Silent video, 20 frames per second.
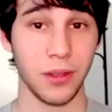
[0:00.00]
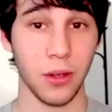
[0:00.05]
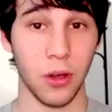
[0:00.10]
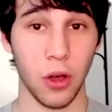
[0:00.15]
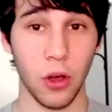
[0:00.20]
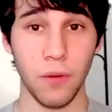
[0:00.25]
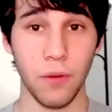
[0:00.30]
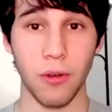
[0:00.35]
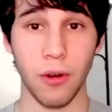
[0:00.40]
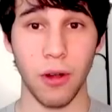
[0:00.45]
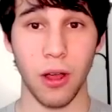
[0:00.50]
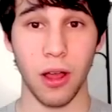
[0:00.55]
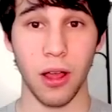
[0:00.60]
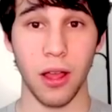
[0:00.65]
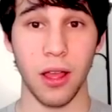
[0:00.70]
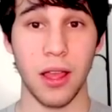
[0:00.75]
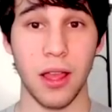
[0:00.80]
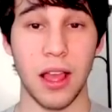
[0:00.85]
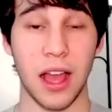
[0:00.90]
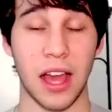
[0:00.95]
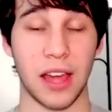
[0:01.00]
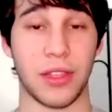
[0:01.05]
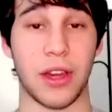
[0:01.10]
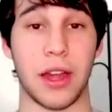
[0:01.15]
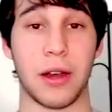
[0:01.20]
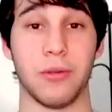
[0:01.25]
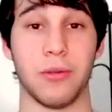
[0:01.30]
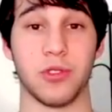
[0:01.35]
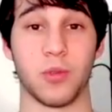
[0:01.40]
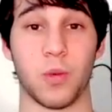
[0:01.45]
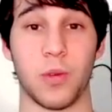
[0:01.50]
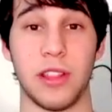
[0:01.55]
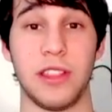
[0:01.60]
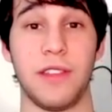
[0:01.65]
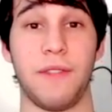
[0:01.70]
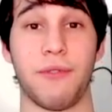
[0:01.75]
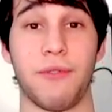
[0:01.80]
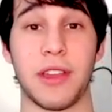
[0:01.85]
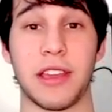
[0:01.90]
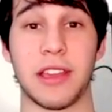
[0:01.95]
Overall, I thought it was
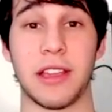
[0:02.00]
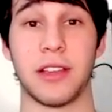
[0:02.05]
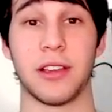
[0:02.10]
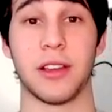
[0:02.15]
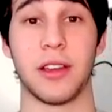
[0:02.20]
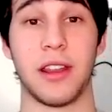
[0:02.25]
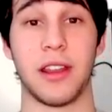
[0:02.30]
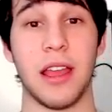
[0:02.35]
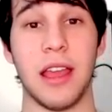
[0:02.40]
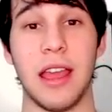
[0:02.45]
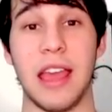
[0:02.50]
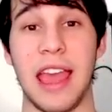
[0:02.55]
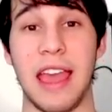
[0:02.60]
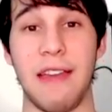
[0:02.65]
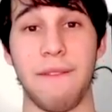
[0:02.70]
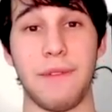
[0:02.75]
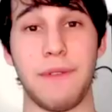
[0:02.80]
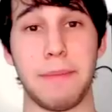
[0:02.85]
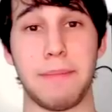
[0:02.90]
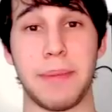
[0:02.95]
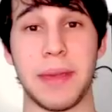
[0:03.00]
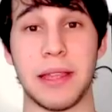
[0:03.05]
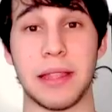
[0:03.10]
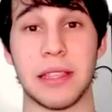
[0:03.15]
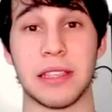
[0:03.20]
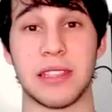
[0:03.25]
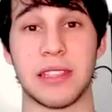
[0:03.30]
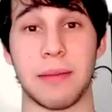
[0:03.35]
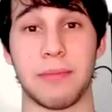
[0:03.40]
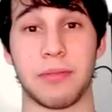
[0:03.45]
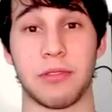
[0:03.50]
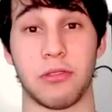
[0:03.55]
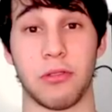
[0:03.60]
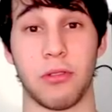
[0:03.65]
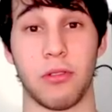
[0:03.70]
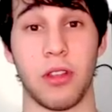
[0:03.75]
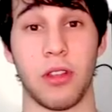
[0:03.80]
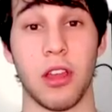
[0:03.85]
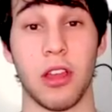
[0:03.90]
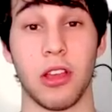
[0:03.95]
really freaking good. MVP in this
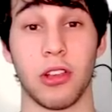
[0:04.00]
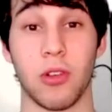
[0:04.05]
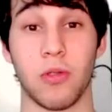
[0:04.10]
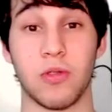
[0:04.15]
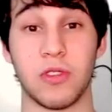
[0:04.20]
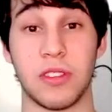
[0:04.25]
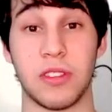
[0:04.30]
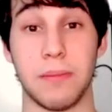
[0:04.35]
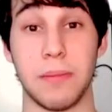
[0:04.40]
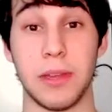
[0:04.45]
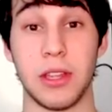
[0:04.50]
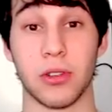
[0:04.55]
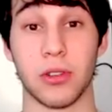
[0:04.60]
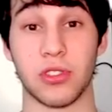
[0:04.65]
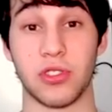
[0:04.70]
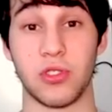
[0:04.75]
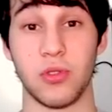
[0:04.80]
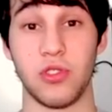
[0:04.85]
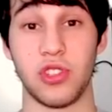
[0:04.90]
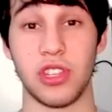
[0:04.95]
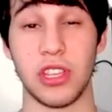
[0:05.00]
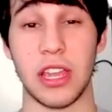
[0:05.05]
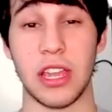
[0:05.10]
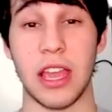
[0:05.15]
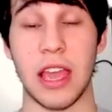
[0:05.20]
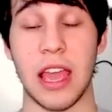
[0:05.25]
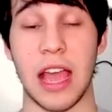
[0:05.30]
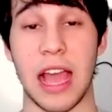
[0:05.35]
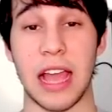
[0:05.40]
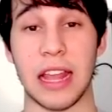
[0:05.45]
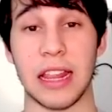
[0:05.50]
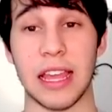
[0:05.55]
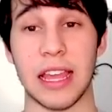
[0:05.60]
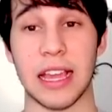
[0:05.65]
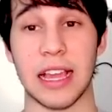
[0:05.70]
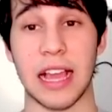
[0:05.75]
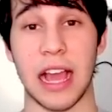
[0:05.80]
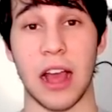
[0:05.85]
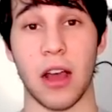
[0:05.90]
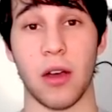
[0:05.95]
episode goes to Mito Tsuji. I
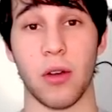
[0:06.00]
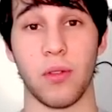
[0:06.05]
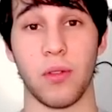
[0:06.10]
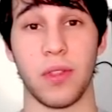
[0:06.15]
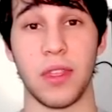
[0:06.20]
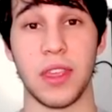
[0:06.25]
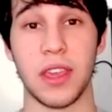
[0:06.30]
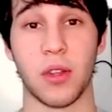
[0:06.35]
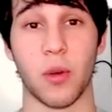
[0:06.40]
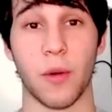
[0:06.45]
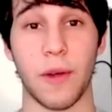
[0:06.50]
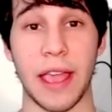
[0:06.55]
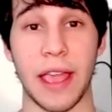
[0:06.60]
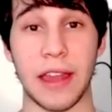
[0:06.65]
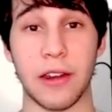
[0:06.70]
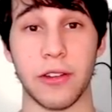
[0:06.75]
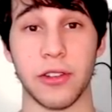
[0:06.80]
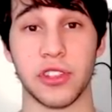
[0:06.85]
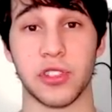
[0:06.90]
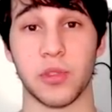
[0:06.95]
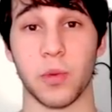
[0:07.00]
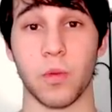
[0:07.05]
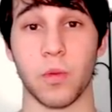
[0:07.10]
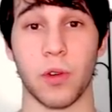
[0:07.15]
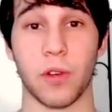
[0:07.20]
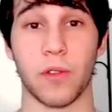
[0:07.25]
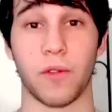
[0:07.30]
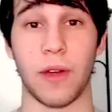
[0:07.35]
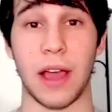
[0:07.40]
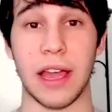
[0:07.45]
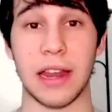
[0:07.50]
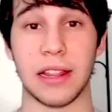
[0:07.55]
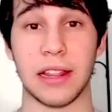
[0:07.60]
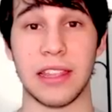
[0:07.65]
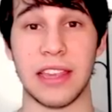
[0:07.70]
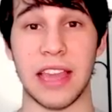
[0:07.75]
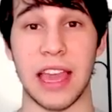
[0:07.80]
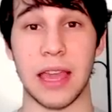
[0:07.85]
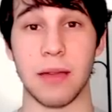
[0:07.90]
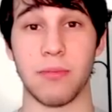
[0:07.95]
like how the creators were
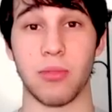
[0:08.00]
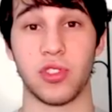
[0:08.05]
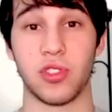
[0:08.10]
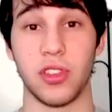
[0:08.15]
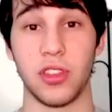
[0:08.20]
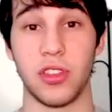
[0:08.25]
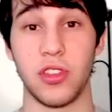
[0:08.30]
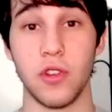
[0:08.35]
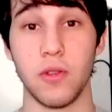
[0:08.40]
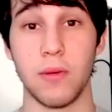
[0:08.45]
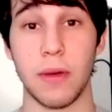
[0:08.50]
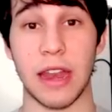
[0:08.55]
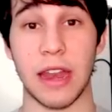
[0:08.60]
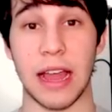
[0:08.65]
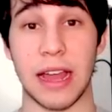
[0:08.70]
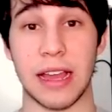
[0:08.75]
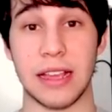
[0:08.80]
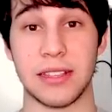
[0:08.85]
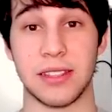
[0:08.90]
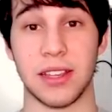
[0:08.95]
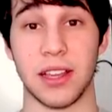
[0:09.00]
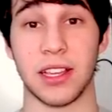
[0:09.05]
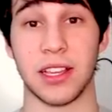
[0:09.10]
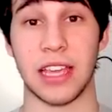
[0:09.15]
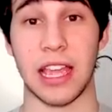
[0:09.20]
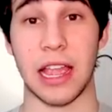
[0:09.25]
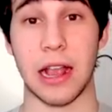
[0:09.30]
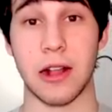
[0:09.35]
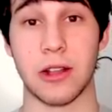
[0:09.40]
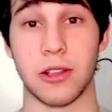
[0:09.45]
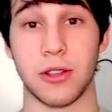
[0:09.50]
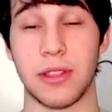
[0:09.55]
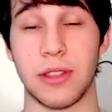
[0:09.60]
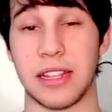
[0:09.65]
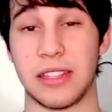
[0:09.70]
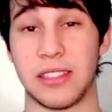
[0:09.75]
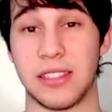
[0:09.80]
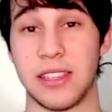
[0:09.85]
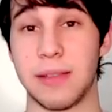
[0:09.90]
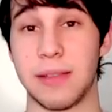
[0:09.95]
finally able to humanize a character
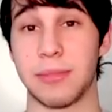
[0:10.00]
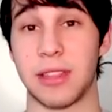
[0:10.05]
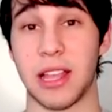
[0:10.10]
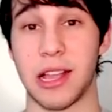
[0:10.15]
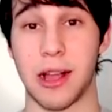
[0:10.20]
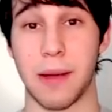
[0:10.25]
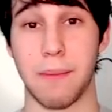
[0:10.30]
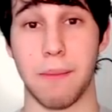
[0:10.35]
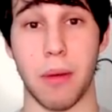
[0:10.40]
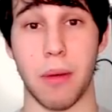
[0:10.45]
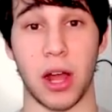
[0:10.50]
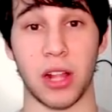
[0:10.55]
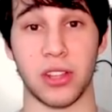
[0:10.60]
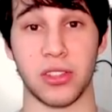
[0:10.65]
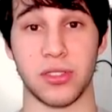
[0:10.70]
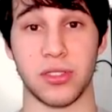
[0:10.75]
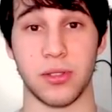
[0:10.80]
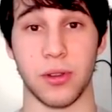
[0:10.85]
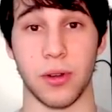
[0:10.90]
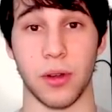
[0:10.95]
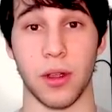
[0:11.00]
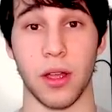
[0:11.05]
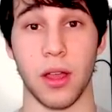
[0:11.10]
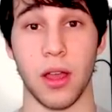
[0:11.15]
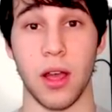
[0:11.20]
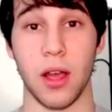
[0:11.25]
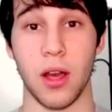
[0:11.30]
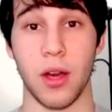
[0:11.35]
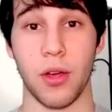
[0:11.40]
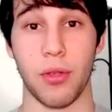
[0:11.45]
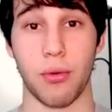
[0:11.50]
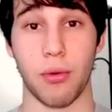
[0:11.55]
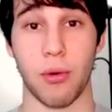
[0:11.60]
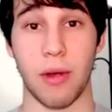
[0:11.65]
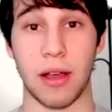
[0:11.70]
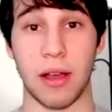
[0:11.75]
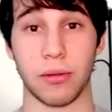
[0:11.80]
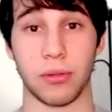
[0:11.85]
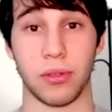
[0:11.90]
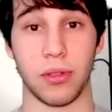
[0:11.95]
that seemed like a monster
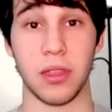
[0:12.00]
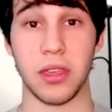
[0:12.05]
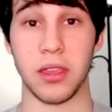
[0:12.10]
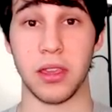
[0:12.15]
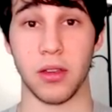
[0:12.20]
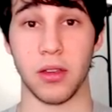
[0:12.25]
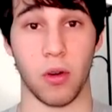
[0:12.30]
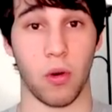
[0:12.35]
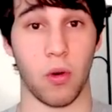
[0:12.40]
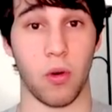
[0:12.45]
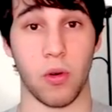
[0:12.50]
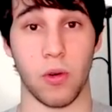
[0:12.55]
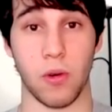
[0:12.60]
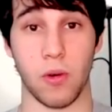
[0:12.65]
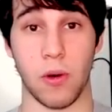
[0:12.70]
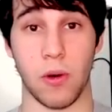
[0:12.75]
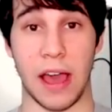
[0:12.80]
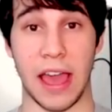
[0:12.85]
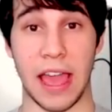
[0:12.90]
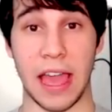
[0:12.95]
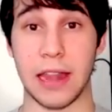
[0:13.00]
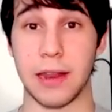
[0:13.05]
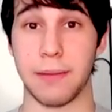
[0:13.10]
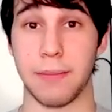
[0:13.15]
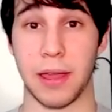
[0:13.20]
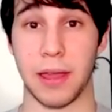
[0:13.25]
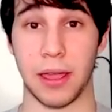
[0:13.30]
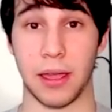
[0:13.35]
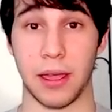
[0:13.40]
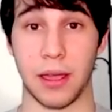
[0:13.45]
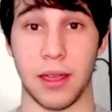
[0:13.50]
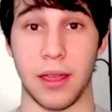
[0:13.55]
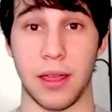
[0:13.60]
throughout the whole anime,